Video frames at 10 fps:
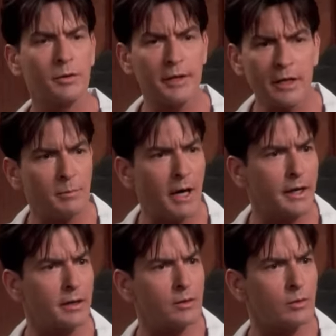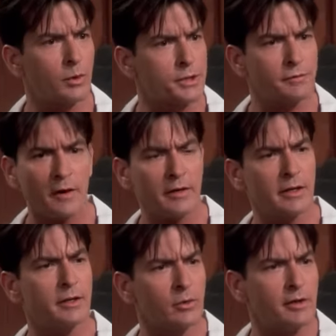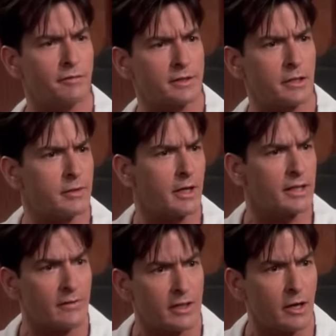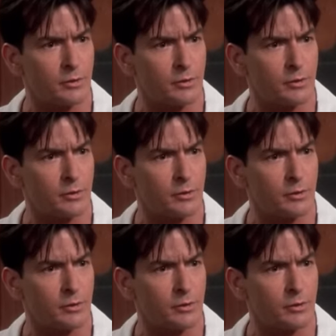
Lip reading: Think about it. What's your father going to do when he finds out you've got $1,120?